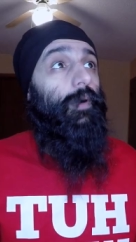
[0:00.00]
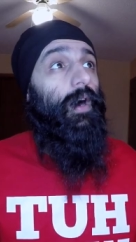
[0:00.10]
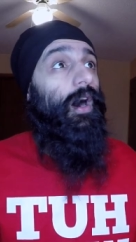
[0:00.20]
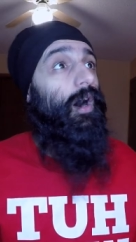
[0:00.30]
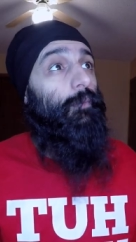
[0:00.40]

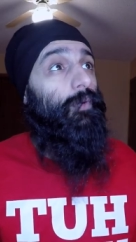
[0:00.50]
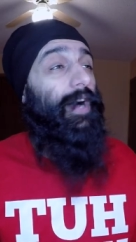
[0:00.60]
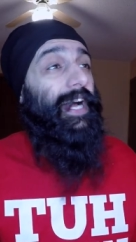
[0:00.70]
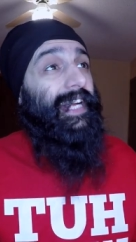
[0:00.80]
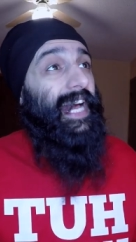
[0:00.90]
But
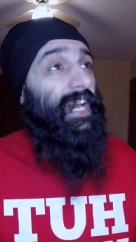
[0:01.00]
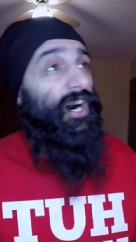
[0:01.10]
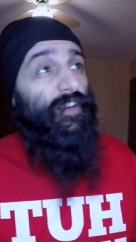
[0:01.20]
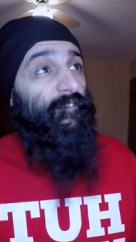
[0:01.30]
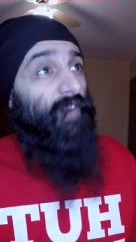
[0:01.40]
humble, I can't
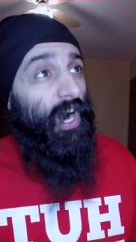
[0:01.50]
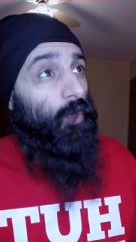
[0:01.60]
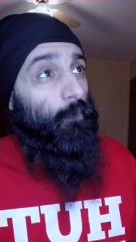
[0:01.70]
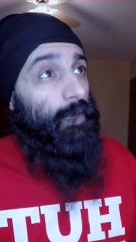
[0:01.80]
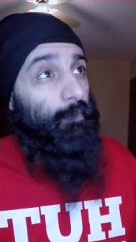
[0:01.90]

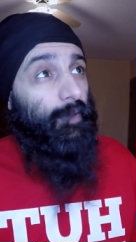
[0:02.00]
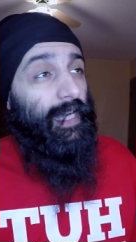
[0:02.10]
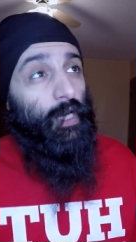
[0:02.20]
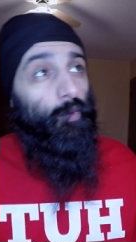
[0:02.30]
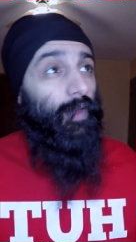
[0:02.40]
unfollow people
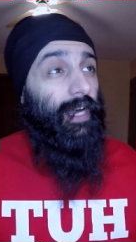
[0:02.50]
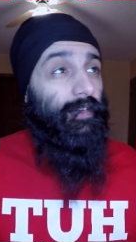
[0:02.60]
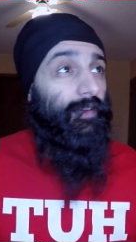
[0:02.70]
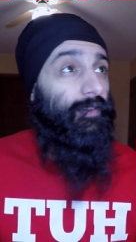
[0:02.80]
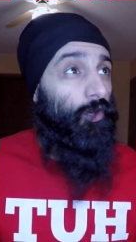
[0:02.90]
I don't
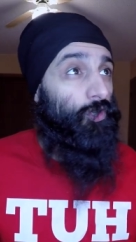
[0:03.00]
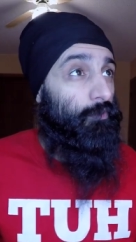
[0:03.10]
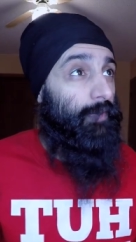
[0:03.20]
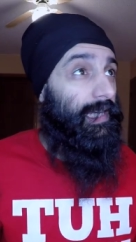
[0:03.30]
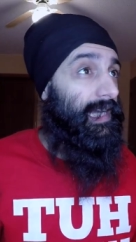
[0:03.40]
like on
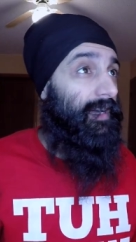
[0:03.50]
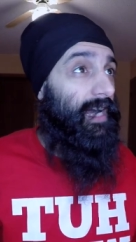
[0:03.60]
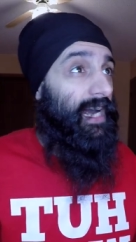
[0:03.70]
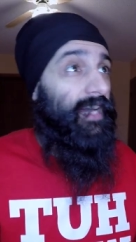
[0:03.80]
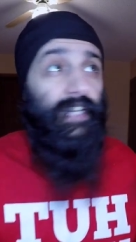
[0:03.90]
social media.